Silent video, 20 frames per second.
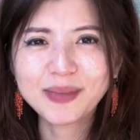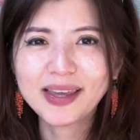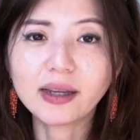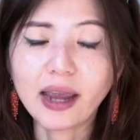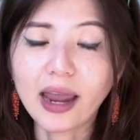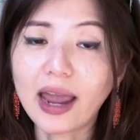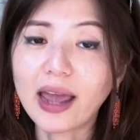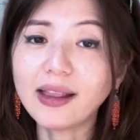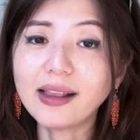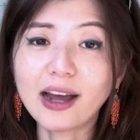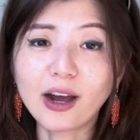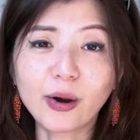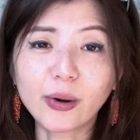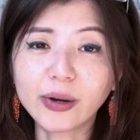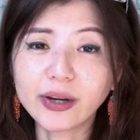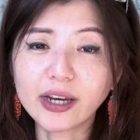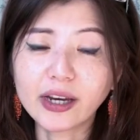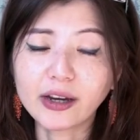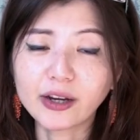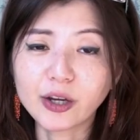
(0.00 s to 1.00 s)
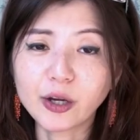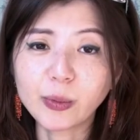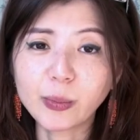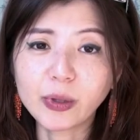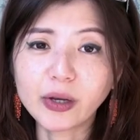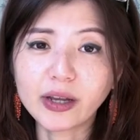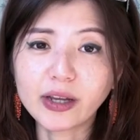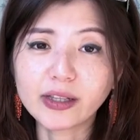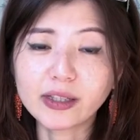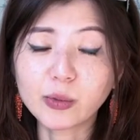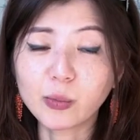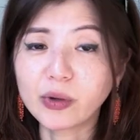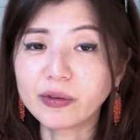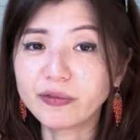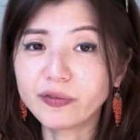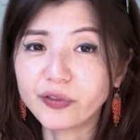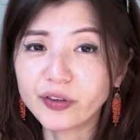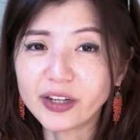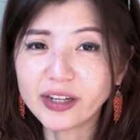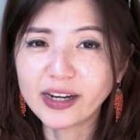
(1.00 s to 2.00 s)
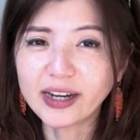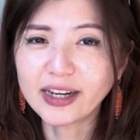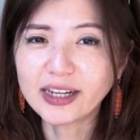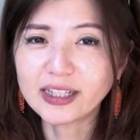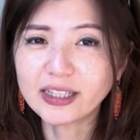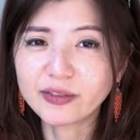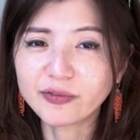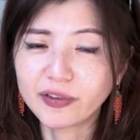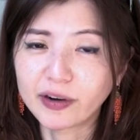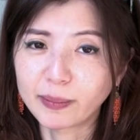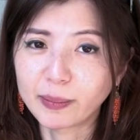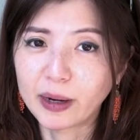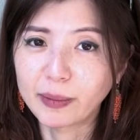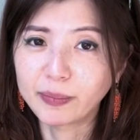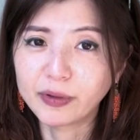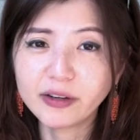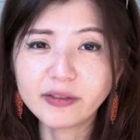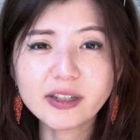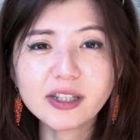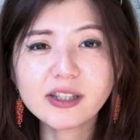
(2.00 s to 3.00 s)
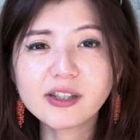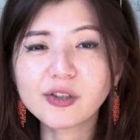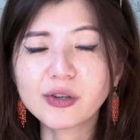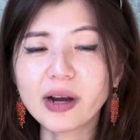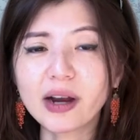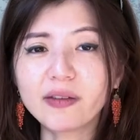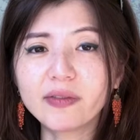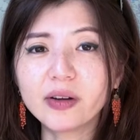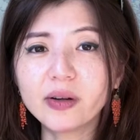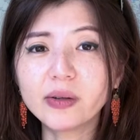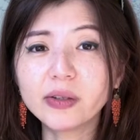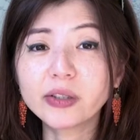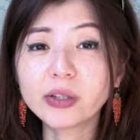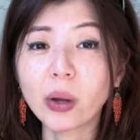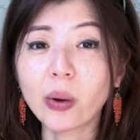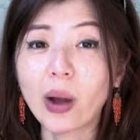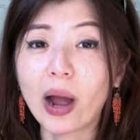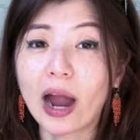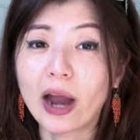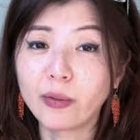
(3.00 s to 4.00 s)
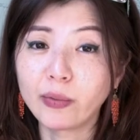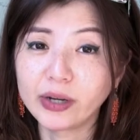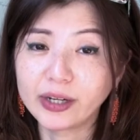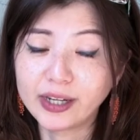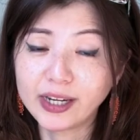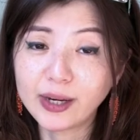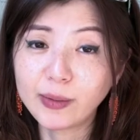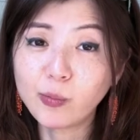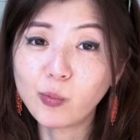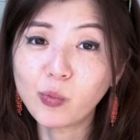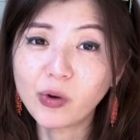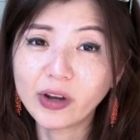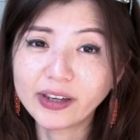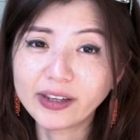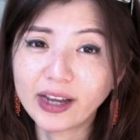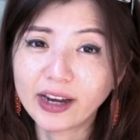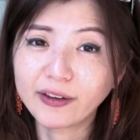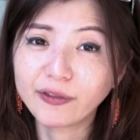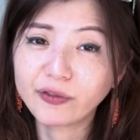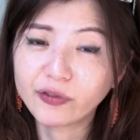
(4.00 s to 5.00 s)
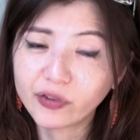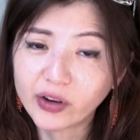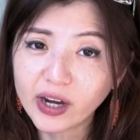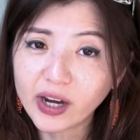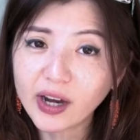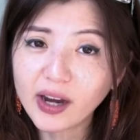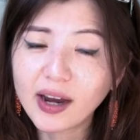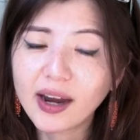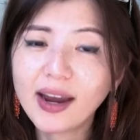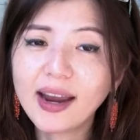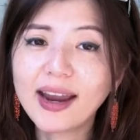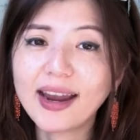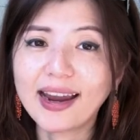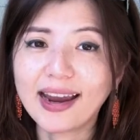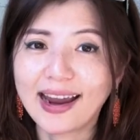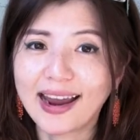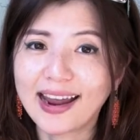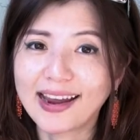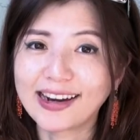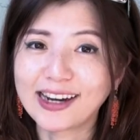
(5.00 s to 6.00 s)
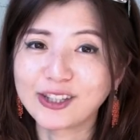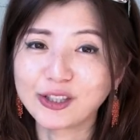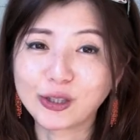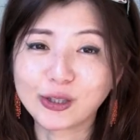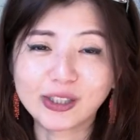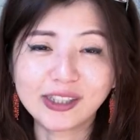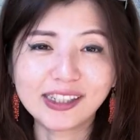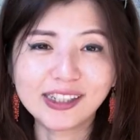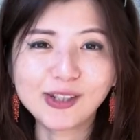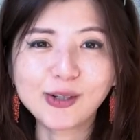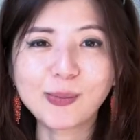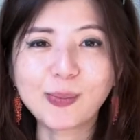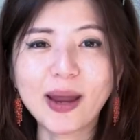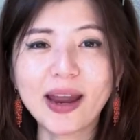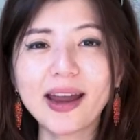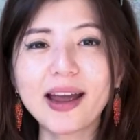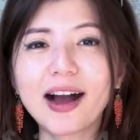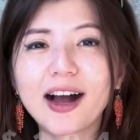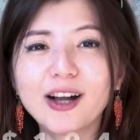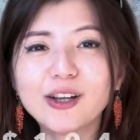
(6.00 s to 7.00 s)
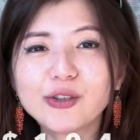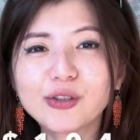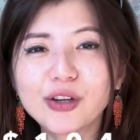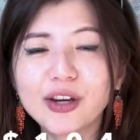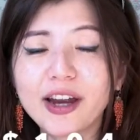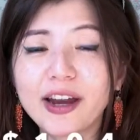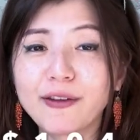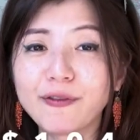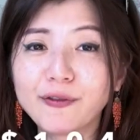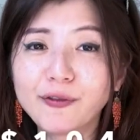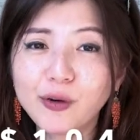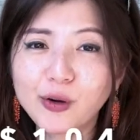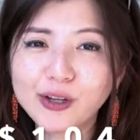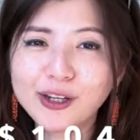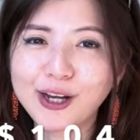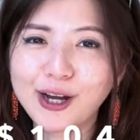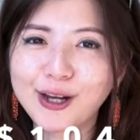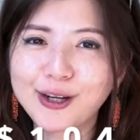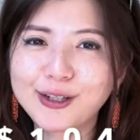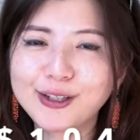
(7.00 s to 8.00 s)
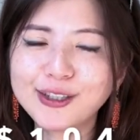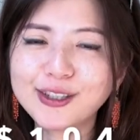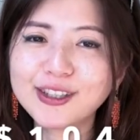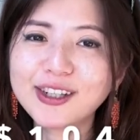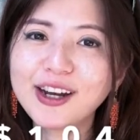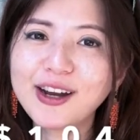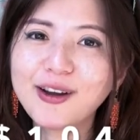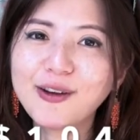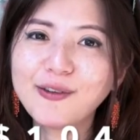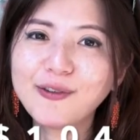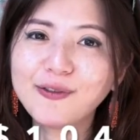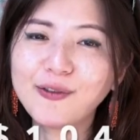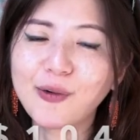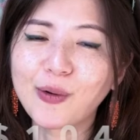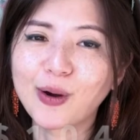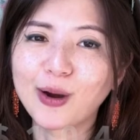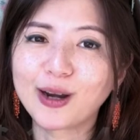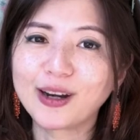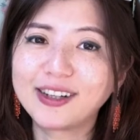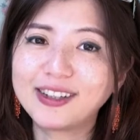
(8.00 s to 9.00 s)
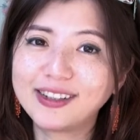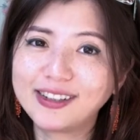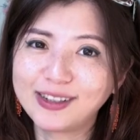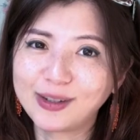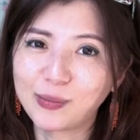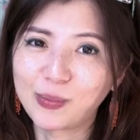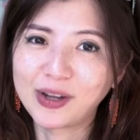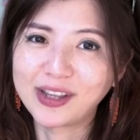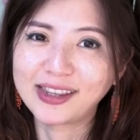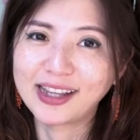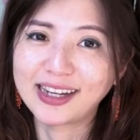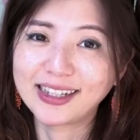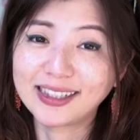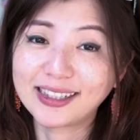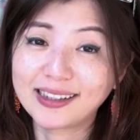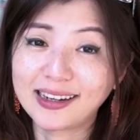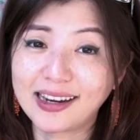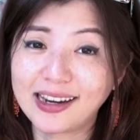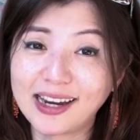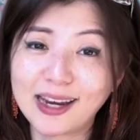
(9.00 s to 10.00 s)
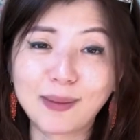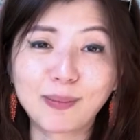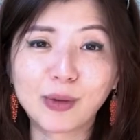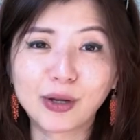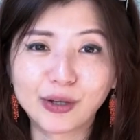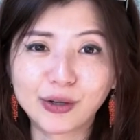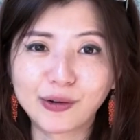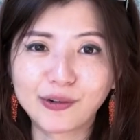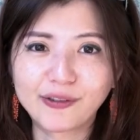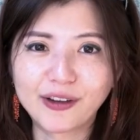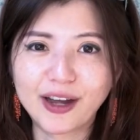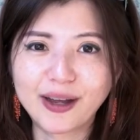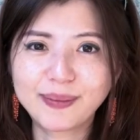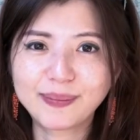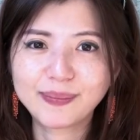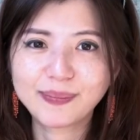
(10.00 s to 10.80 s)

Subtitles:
And I already accumulated 1 free night from my previous travel, so I redeem 1 night free. And I just need to pay $104 for the 1 night stay in Moldova.